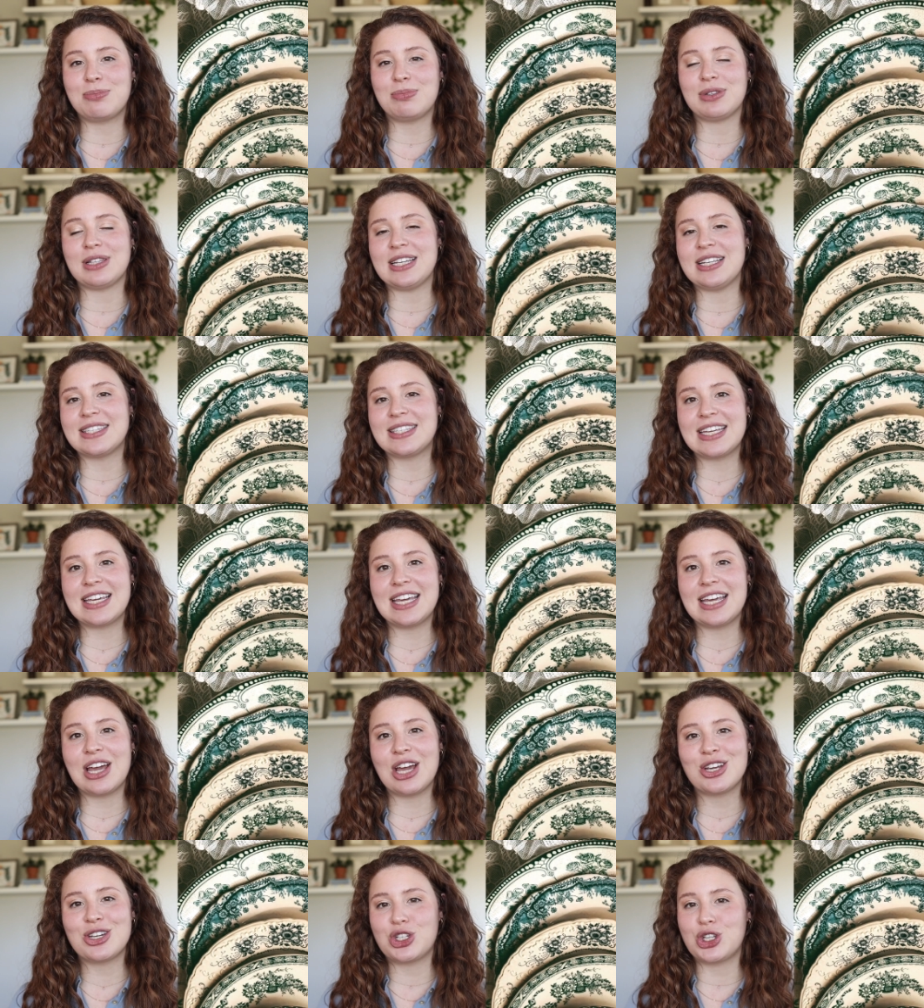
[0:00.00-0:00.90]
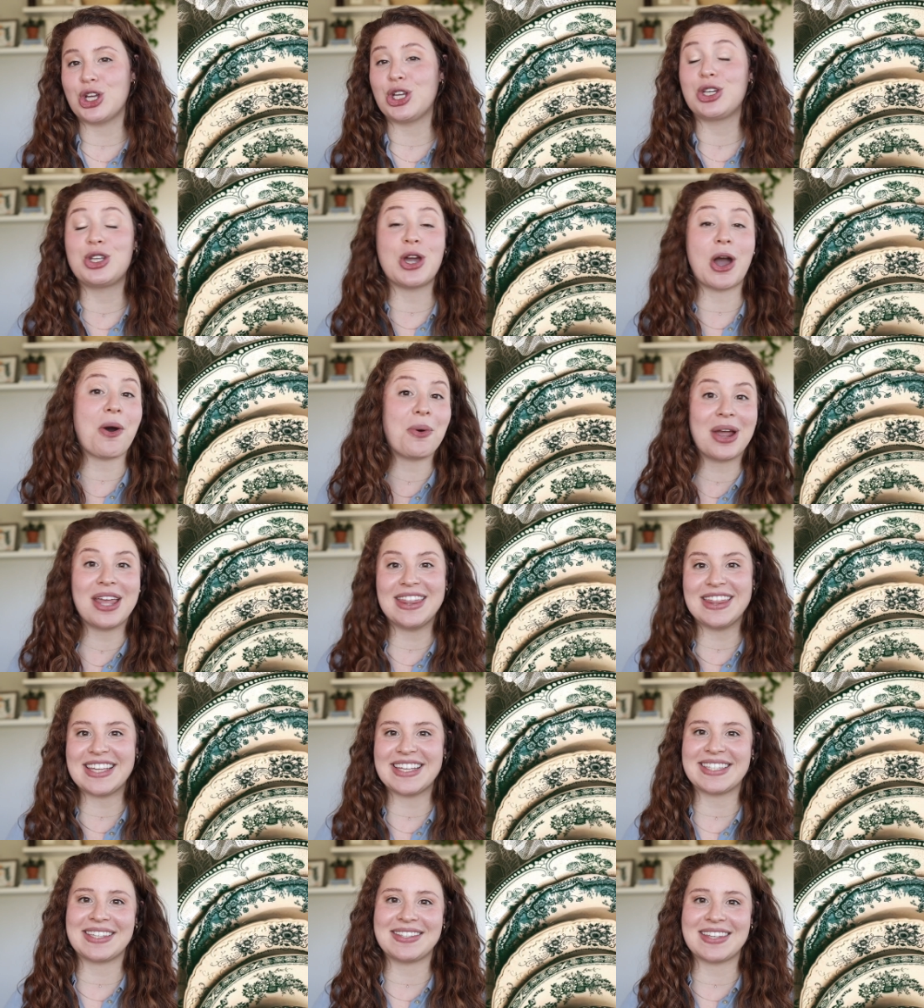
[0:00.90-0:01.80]
pleasing should go in
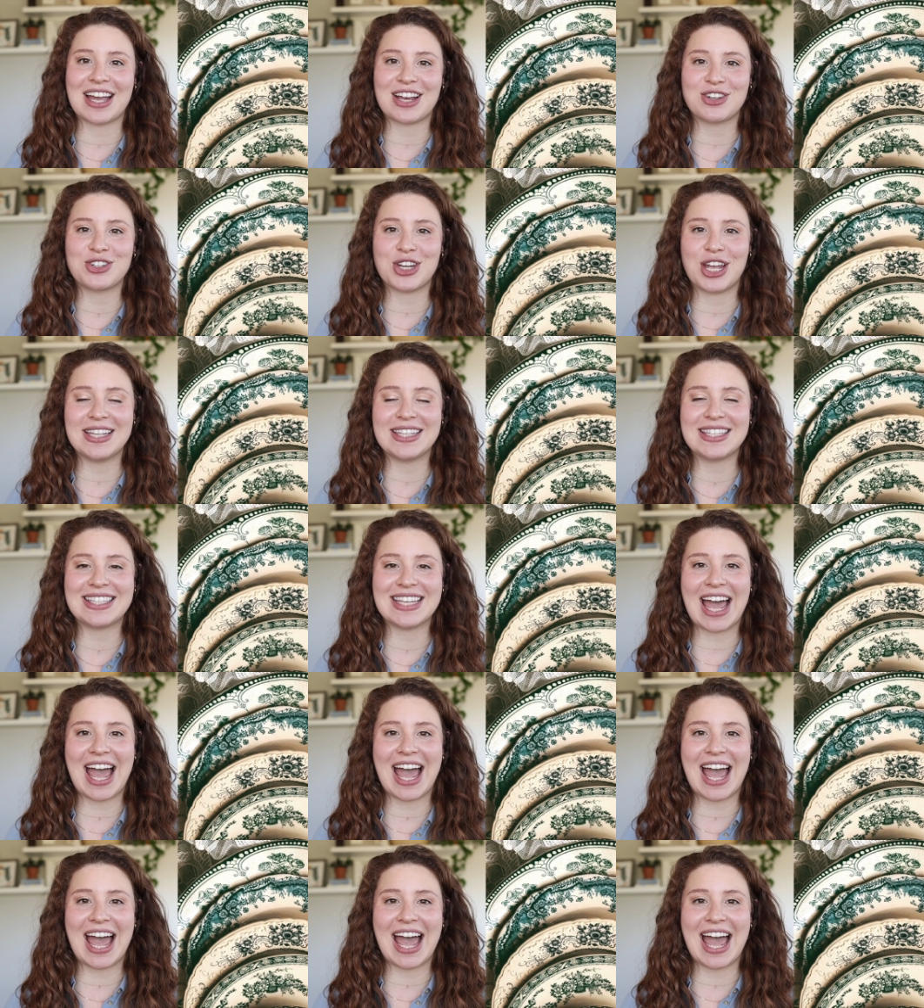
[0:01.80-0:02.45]
these sections.